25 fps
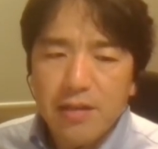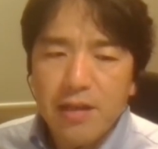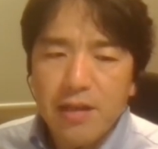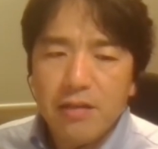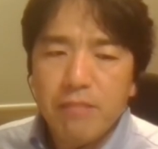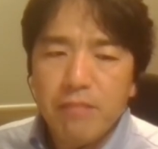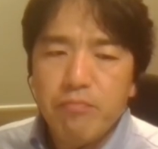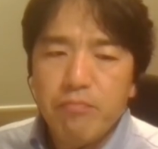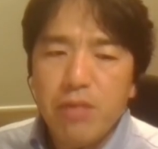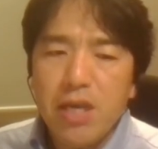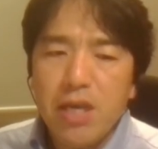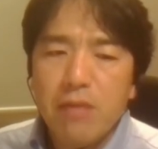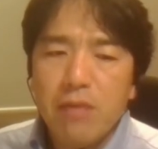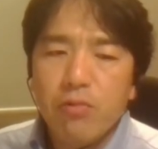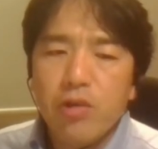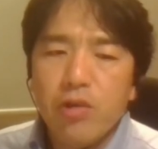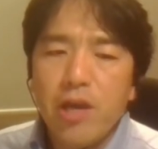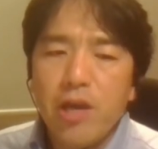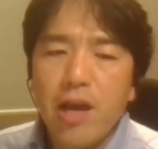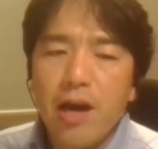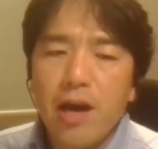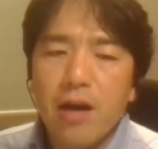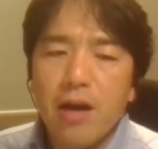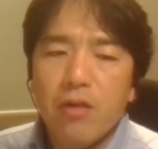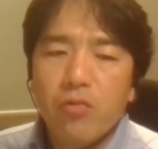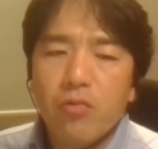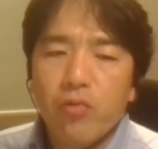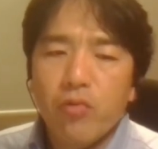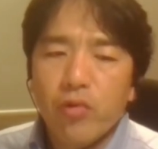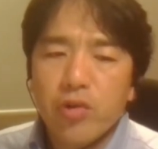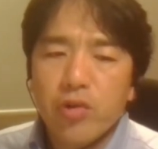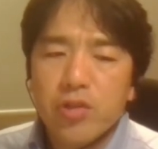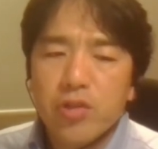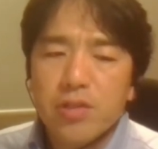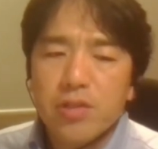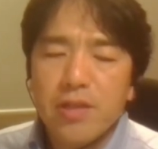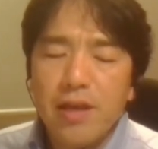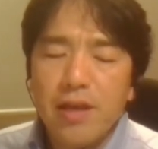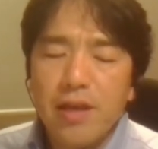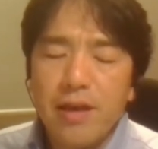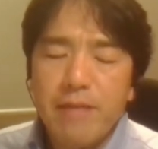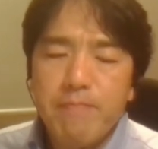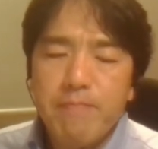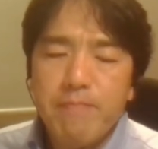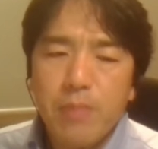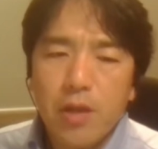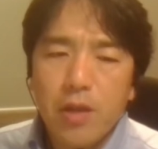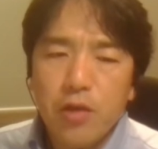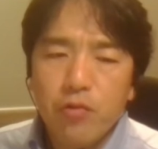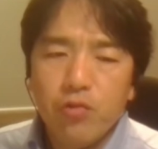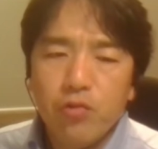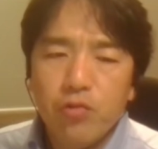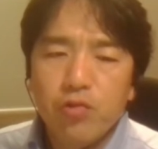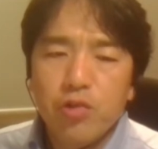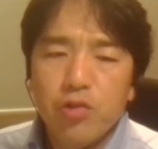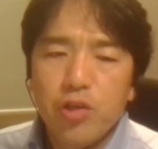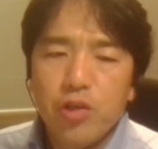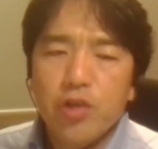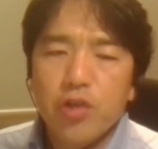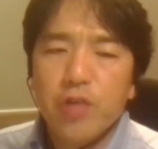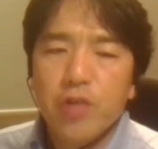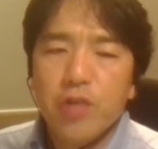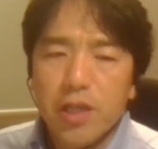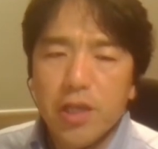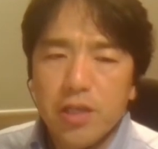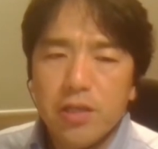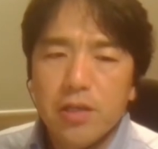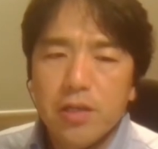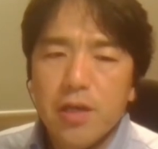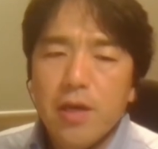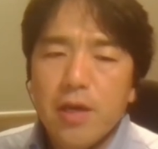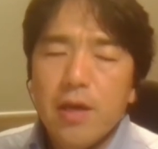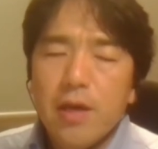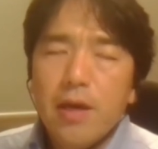and the PVR was 10 UT unit.